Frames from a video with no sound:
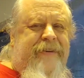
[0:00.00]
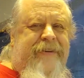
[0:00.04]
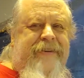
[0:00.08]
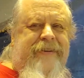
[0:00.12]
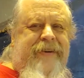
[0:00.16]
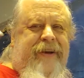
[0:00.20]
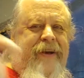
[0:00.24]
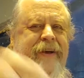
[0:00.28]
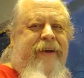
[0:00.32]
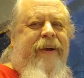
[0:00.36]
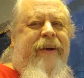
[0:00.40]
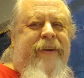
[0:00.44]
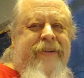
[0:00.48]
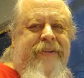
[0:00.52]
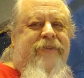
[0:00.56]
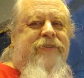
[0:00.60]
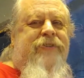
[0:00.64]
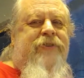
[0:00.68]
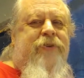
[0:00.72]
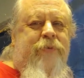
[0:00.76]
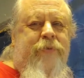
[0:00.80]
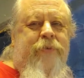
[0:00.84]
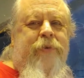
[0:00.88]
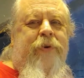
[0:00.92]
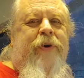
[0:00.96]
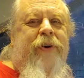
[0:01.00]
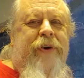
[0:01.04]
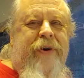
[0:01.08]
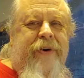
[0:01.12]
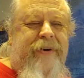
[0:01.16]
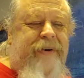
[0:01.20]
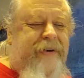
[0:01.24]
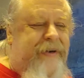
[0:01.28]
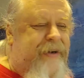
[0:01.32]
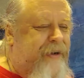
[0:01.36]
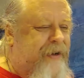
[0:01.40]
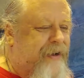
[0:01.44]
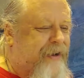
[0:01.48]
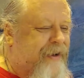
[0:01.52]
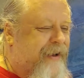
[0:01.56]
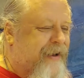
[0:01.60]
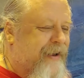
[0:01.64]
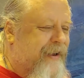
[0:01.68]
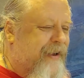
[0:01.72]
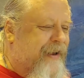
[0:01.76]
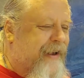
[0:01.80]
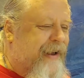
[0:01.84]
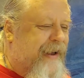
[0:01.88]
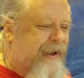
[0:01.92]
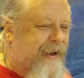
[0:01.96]
tons of work,
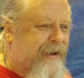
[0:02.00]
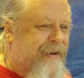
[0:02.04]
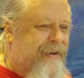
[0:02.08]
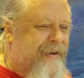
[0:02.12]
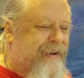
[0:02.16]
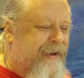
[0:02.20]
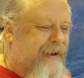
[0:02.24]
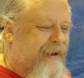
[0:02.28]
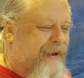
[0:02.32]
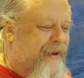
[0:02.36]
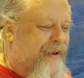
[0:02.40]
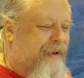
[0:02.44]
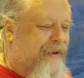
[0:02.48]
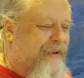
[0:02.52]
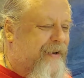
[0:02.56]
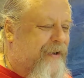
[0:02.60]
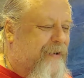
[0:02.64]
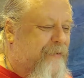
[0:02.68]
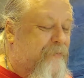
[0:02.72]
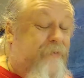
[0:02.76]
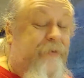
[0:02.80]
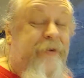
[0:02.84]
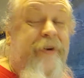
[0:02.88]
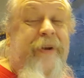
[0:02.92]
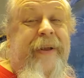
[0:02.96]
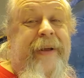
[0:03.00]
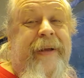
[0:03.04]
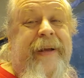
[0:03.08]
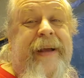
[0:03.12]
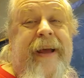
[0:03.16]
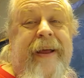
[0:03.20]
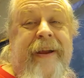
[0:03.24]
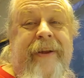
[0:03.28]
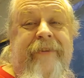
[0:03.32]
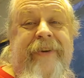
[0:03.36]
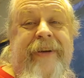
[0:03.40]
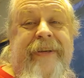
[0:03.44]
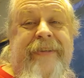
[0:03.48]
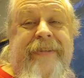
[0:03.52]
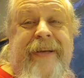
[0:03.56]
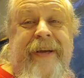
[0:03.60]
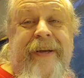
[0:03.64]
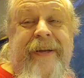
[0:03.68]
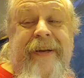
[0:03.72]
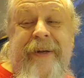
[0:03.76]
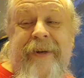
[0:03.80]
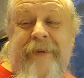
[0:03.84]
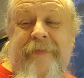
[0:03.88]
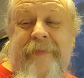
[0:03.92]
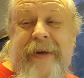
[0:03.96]
and I'm really kind of
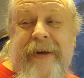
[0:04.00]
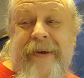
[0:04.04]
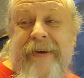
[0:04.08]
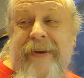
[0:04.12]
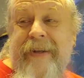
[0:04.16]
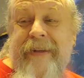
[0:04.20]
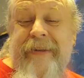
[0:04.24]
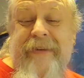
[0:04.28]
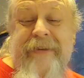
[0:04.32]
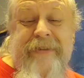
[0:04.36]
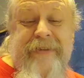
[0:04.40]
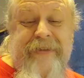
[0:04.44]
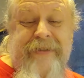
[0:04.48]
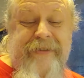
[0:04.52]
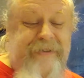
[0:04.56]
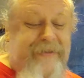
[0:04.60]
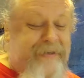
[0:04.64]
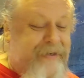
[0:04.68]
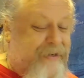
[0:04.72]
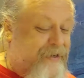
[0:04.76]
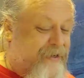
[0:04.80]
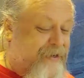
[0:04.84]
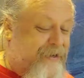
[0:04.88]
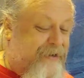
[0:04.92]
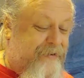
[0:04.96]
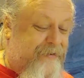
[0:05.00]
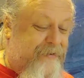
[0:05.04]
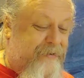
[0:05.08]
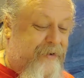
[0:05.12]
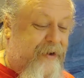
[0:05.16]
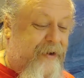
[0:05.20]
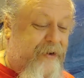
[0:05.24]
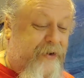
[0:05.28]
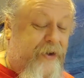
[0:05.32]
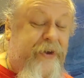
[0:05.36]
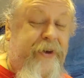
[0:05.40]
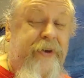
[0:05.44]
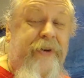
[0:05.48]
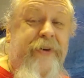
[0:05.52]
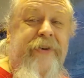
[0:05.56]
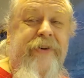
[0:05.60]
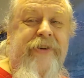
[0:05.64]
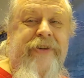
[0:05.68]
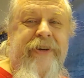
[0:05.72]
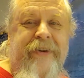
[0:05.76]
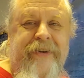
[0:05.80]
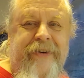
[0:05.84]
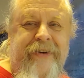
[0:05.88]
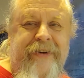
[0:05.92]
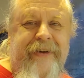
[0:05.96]
excited about it. This is a
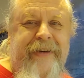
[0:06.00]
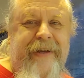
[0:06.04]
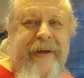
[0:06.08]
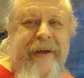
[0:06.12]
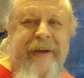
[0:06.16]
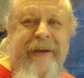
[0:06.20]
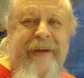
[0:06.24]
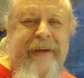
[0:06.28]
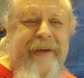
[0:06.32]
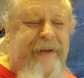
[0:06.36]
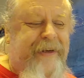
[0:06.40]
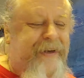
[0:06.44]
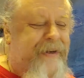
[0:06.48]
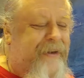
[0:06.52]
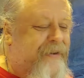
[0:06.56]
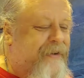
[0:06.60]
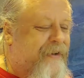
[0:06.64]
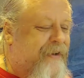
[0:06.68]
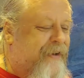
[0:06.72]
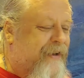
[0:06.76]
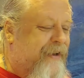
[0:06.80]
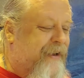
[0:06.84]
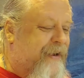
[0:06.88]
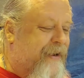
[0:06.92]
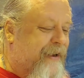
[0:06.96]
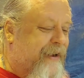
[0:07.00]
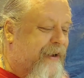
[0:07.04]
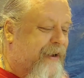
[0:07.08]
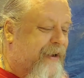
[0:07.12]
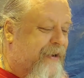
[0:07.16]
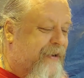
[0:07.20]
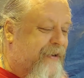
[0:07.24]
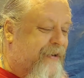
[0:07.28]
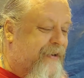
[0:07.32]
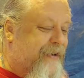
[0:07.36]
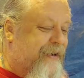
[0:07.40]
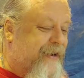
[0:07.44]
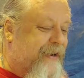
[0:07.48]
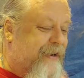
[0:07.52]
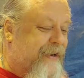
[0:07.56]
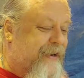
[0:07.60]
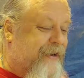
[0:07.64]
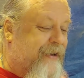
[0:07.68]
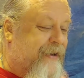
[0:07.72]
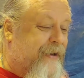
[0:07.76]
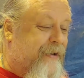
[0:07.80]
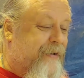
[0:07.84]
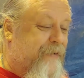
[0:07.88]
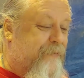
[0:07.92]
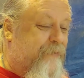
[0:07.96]
huge undertaking. And
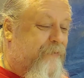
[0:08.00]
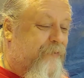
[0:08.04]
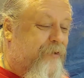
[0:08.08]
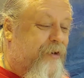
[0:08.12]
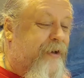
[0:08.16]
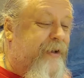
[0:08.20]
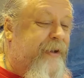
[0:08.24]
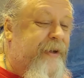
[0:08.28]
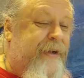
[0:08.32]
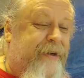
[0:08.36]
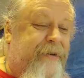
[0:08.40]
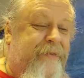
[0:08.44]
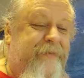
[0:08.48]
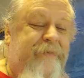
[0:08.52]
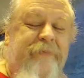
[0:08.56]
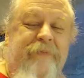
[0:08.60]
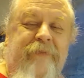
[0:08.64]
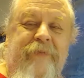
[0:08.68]
I'm really